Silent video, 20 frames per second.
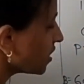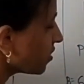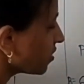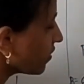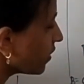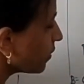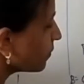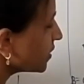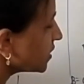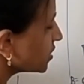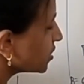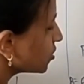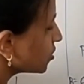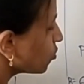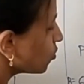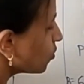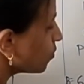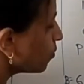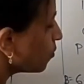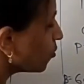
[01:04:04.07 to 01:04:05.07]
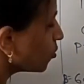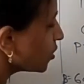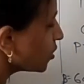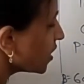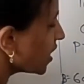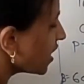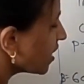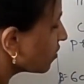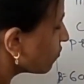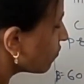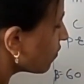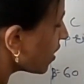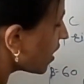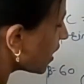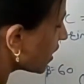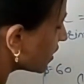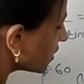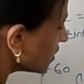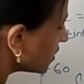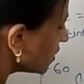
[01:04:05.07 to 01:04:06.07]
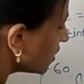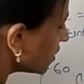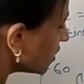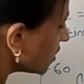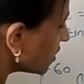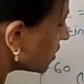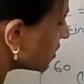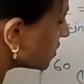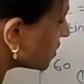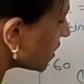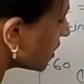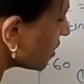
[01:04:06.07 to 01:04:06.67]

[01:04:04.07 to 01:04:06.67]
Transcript: will be zero. Both are one, result